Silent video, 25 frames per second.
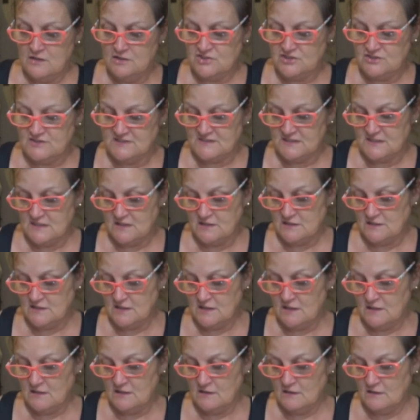and she said
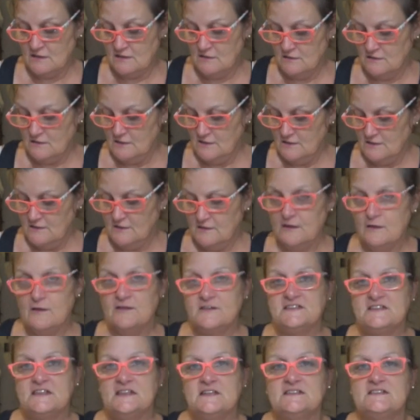that he
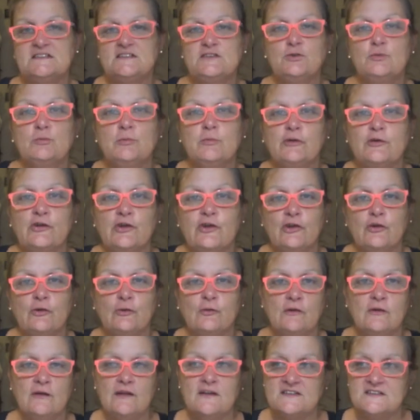said super
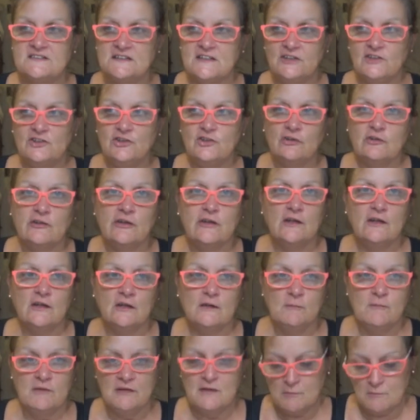cute, and I said, you're
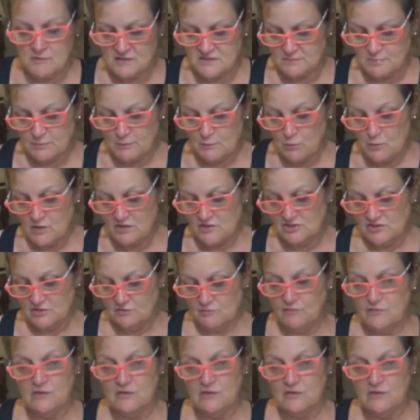kidding me. You must be watching